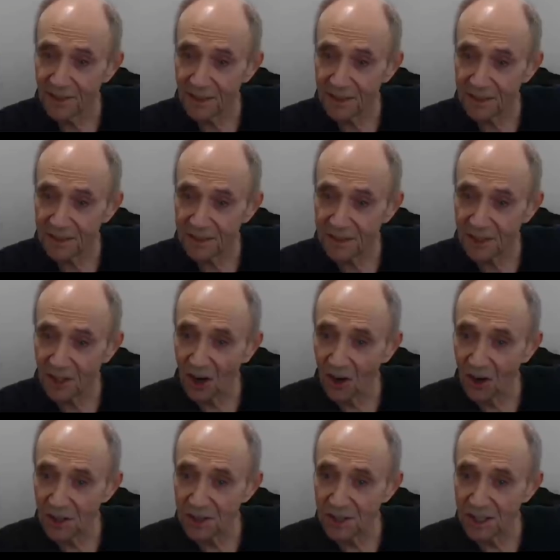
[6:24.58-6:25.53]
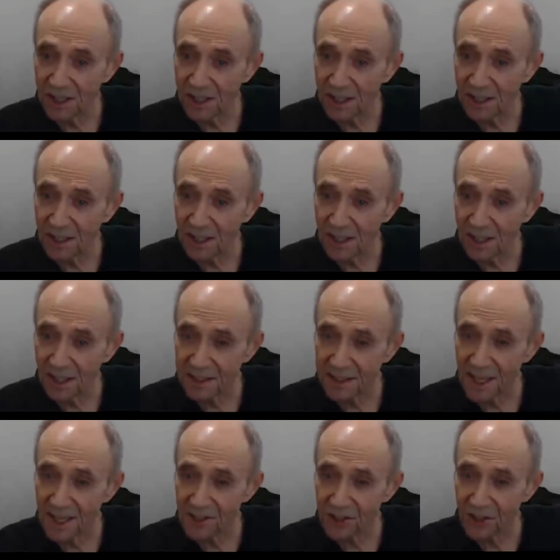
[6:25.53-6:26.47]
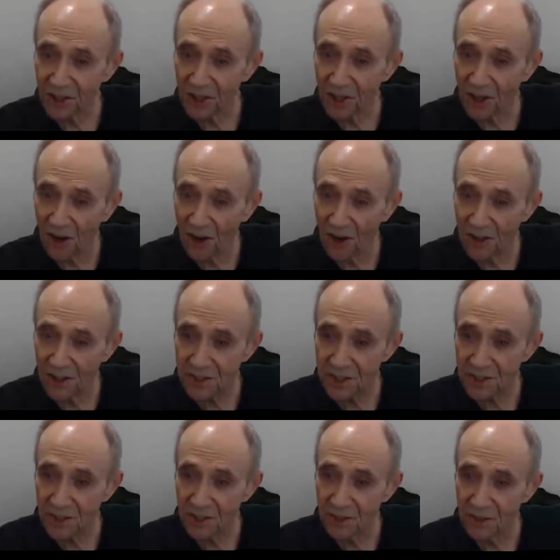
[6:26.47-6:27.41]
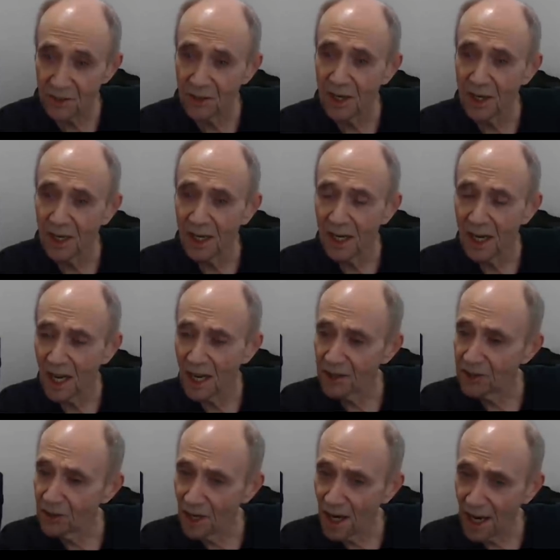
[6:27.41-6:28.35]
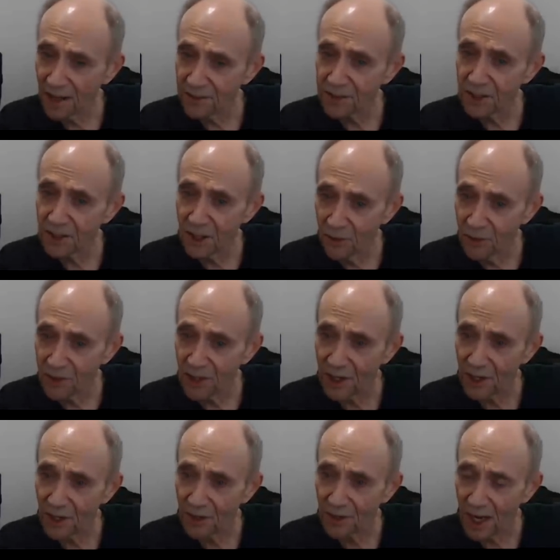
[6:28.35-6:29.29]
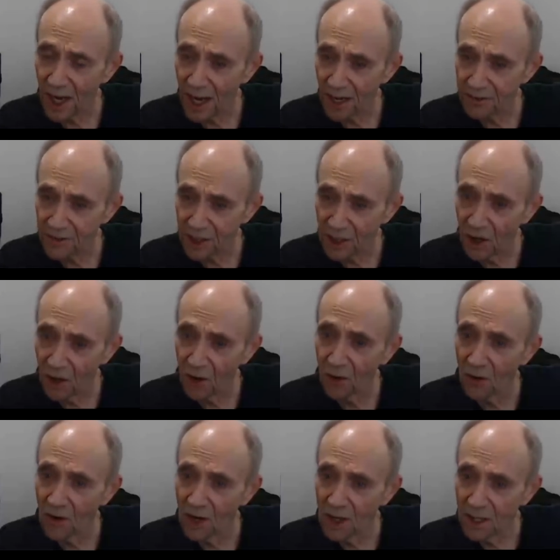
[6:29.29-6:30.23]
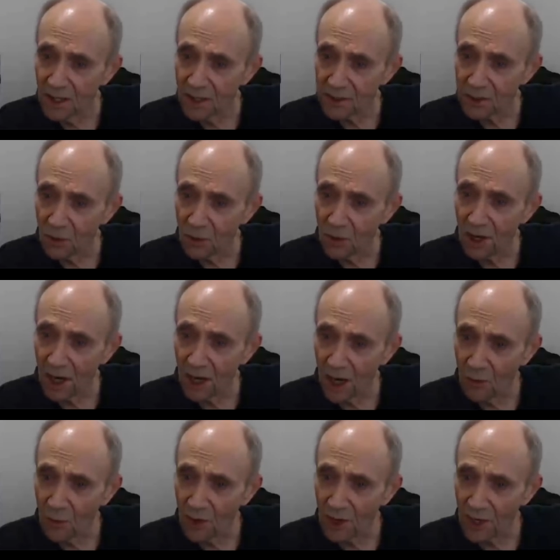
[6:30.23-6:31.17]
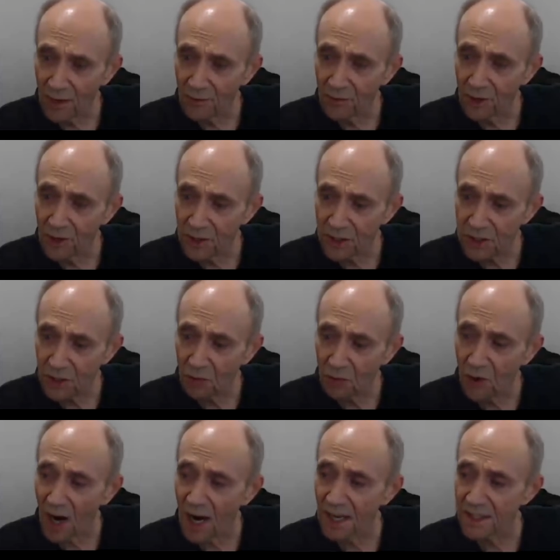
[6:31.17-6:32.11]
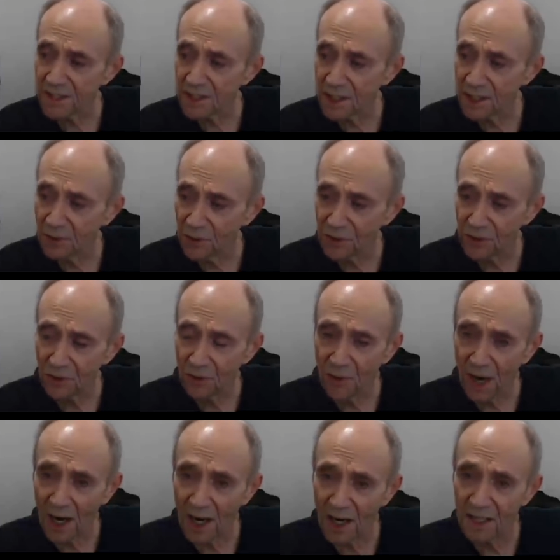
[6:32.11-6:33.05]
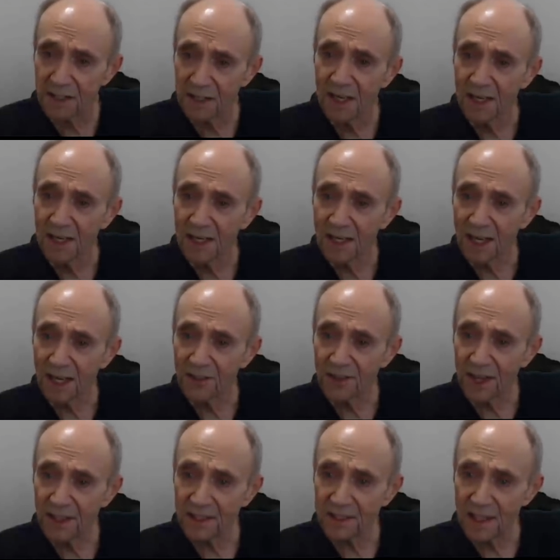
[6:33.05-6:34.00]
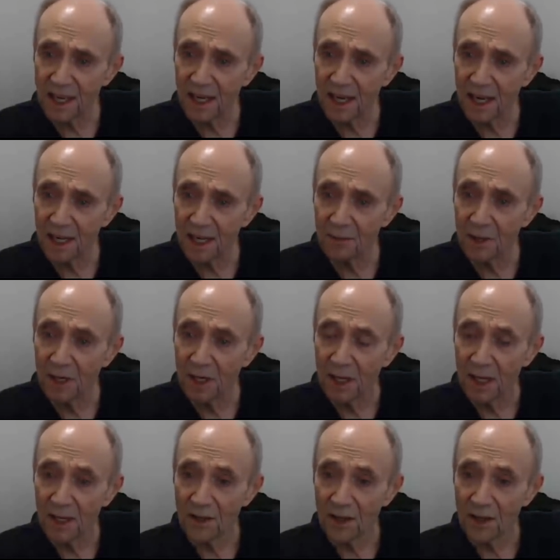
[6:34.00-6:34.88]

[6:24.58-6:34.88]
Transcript: that. Attention calls to you, and you have to go there. You have to go to where whatever is arising with your mind at that time.